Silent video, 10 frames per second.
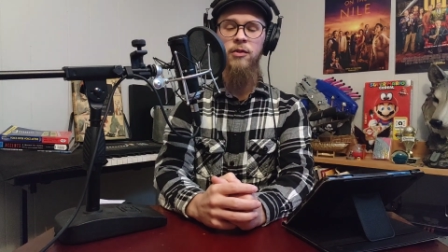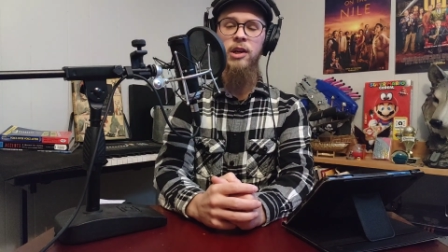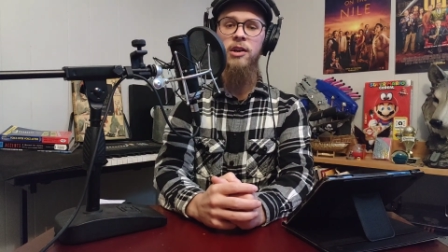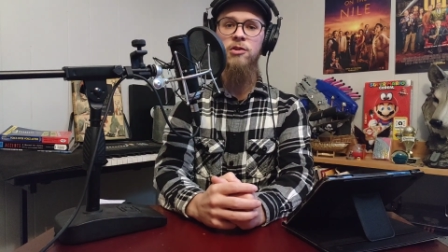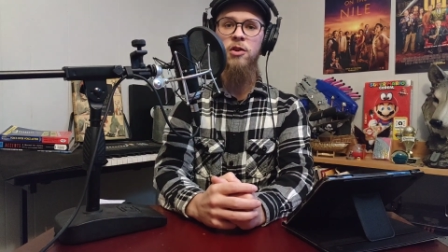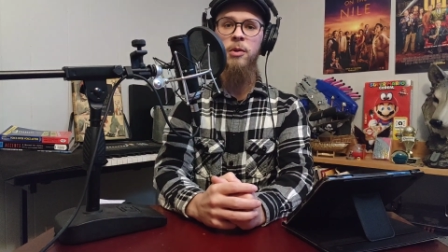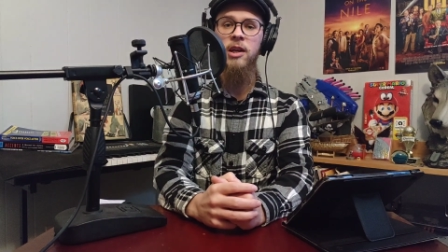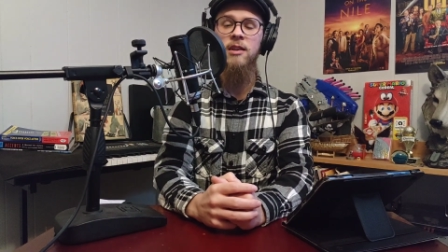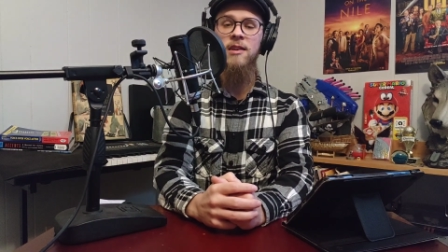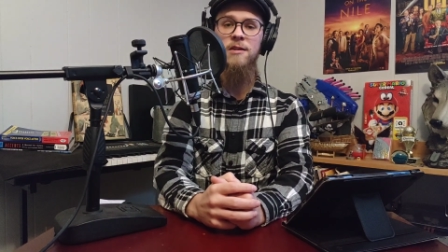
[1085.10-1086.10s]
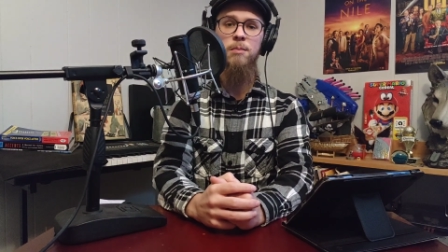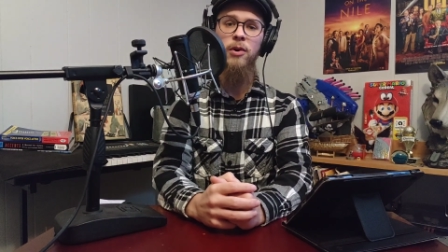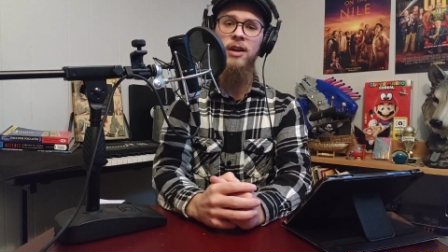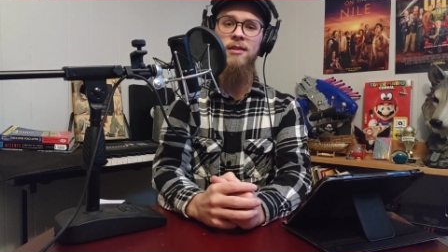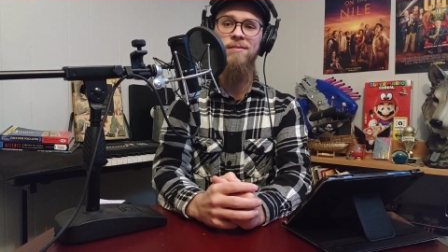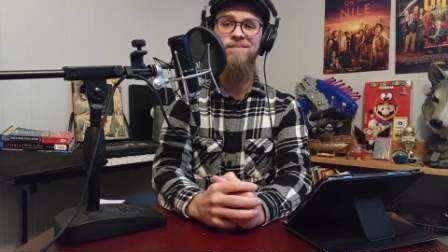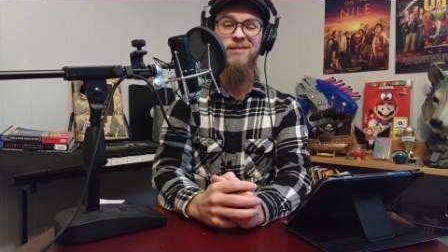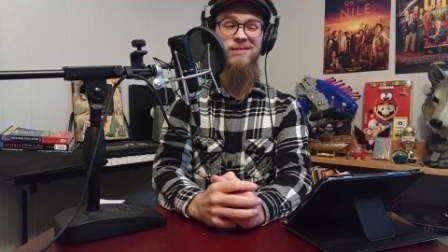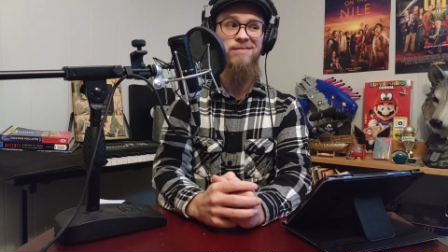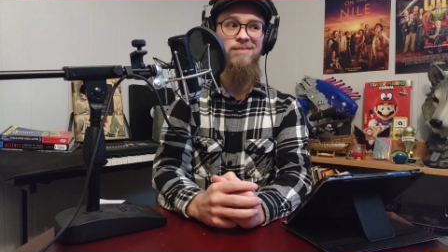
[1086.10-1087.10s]
If you're not contributing at this point,
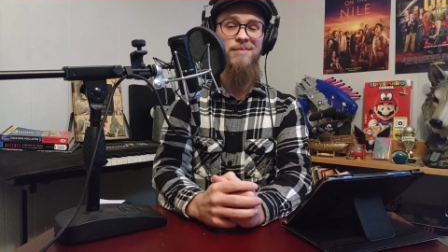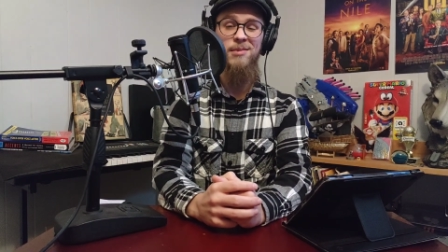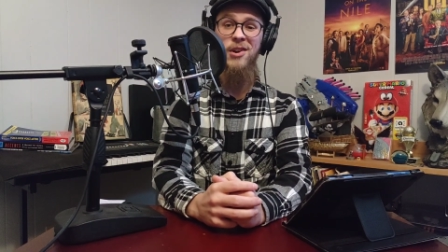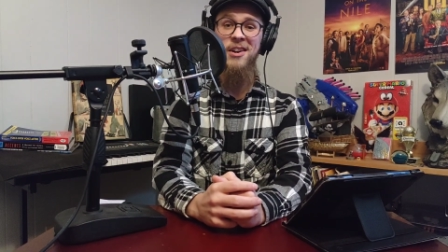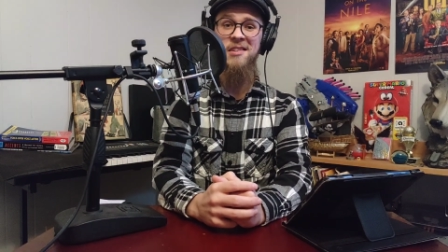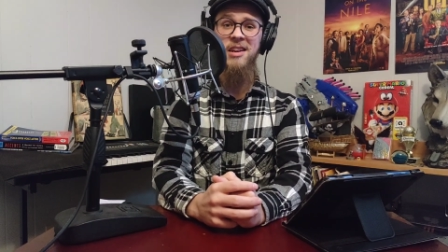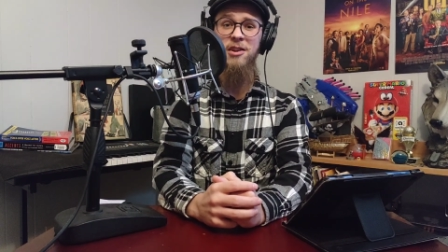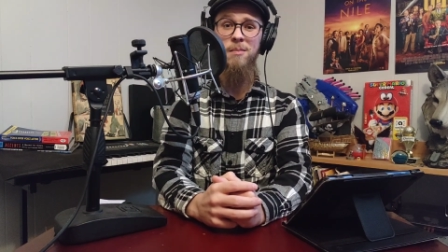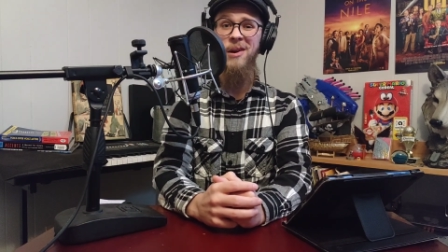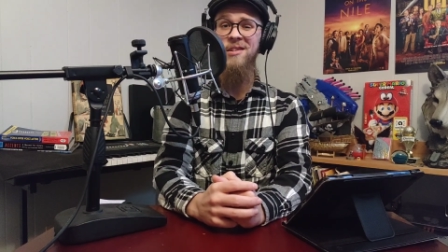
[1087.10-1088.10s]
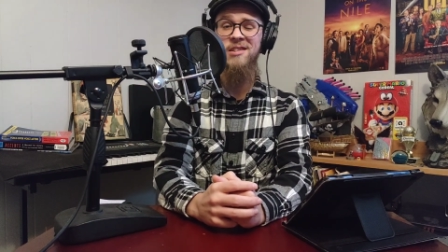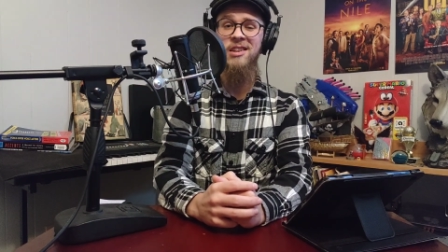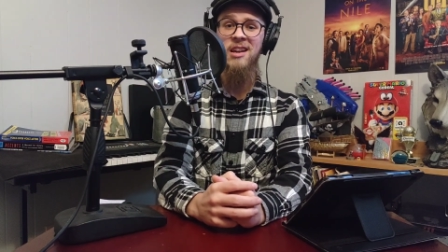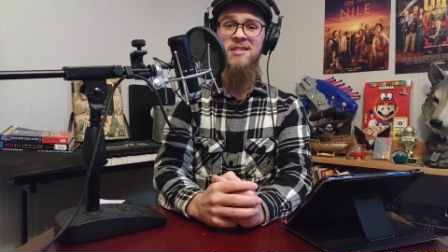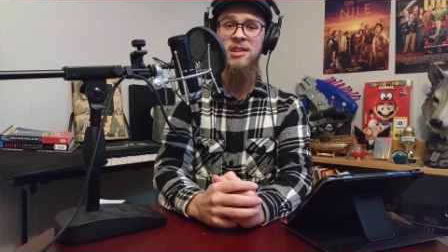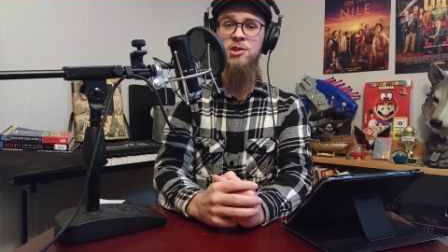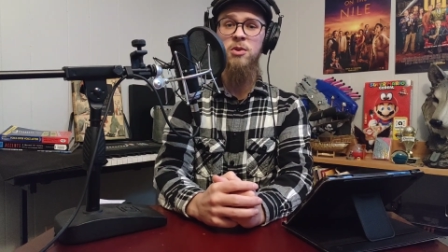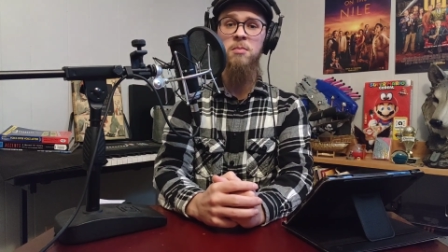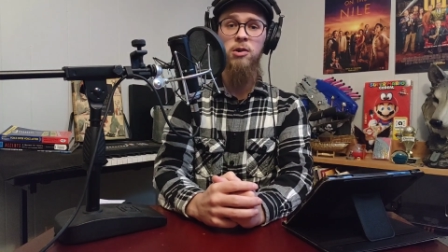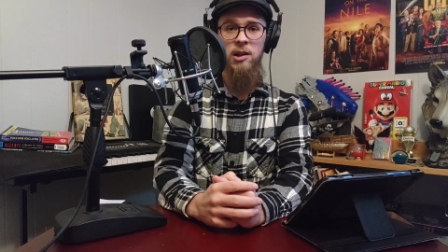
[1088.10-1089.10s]
I'm sorry to say your parents did not set
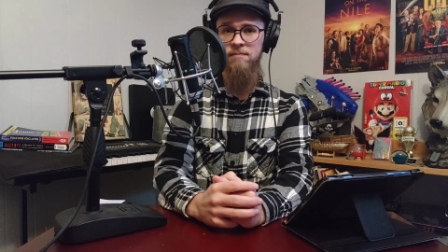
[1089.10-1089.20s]
you up